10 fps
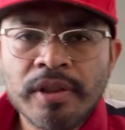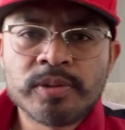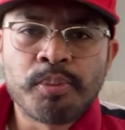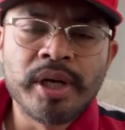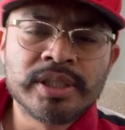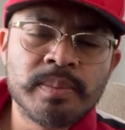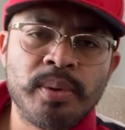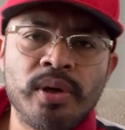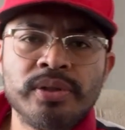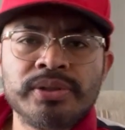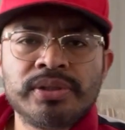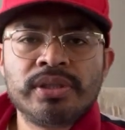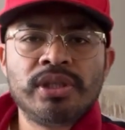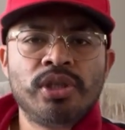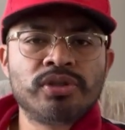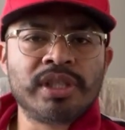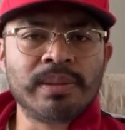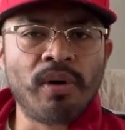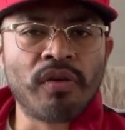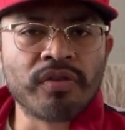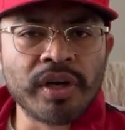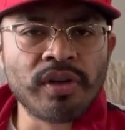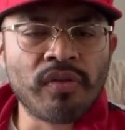those principles, you'll see them over and